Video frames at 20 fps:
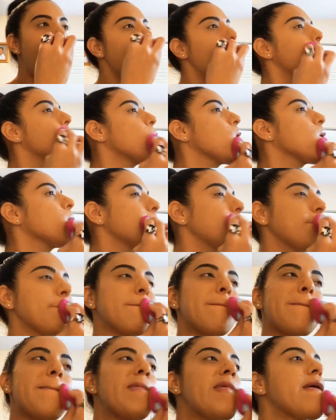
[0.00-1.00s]
I feel
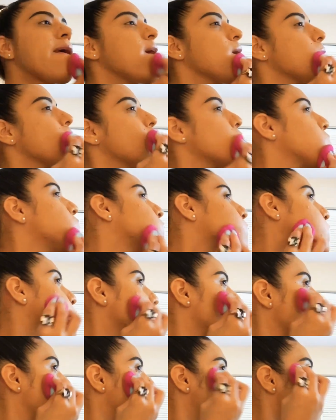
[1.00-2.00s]
like it just sets
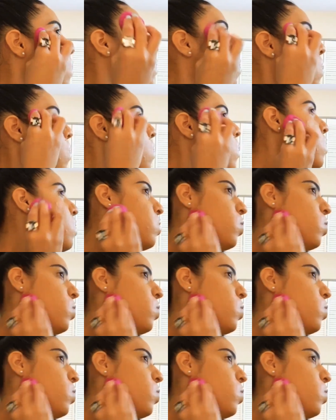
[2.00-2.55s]
me in the right